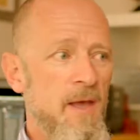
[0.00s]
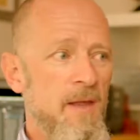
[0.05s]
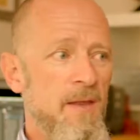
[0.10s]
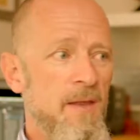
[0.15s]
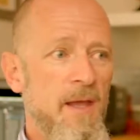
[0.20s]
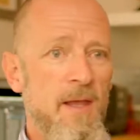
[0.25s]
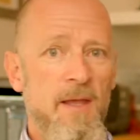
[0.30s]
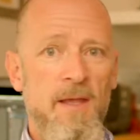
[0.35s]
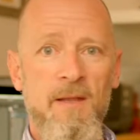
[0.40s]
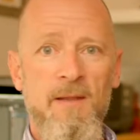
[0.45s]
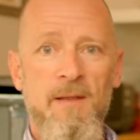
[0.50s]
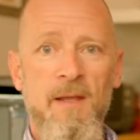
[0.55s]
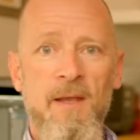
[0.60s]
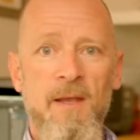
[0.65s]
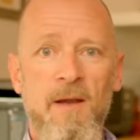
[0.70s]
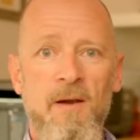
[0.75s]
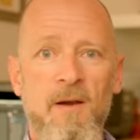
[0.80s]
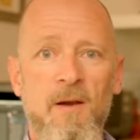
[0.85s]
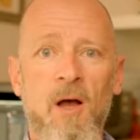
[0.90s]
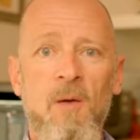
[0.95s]

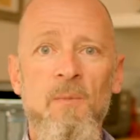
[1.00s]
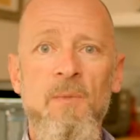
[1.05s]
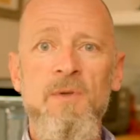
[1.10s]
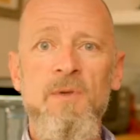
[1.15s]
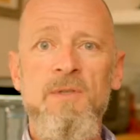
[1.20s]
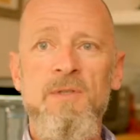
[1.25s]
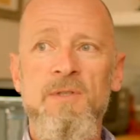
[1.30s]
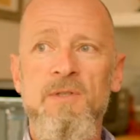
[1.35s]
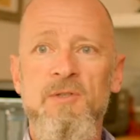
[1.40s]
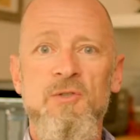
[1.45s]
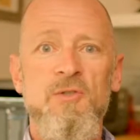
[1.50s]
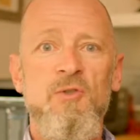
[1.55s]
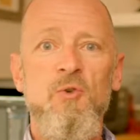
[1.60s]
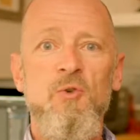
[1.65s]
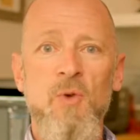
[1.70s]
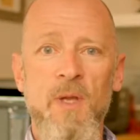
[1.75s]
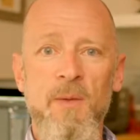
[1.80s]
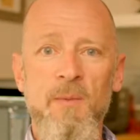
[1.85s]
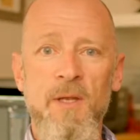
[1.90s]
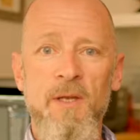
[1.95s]
They are almost
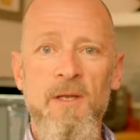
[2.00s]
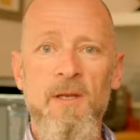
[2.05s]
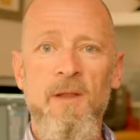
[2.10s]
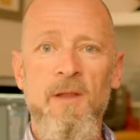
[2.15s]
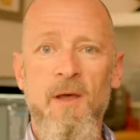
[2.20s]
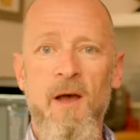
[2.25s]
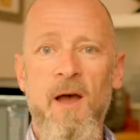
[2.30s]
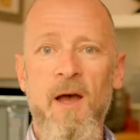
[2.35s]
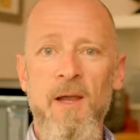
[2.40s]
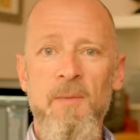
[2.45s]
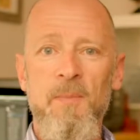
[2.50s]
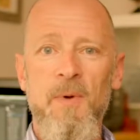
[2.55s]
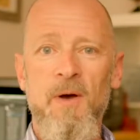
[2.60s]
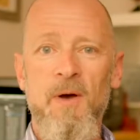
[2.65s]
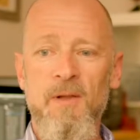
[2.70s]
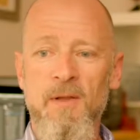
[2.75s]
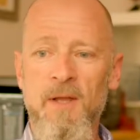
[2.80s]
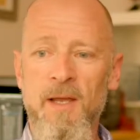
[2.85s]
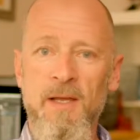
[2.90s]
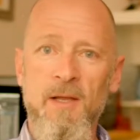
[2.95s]
screaming to the
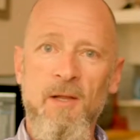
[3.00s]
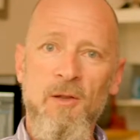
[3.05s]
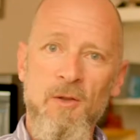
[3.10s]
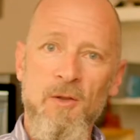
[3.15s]
eyeball, like,